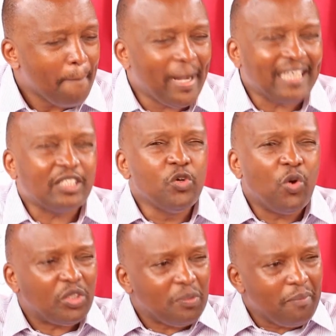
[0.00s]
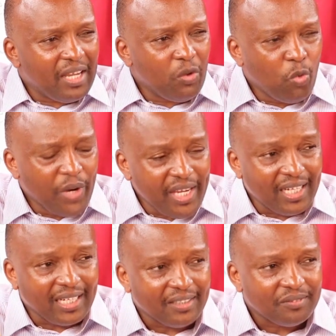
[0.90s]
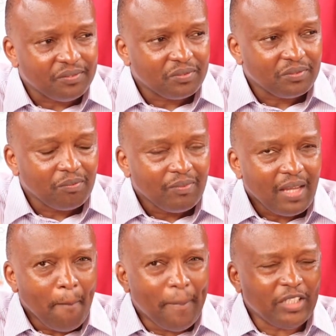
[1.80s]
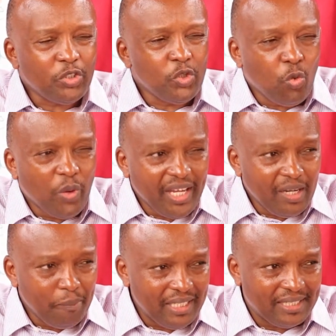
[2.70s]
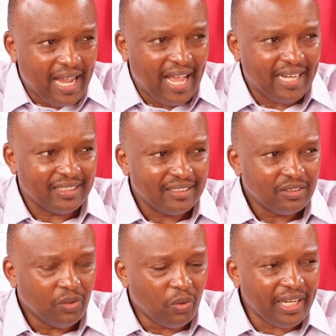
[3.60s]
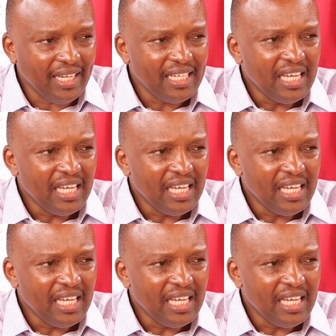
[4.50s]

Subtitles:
But not my will, but your will be done. Okay?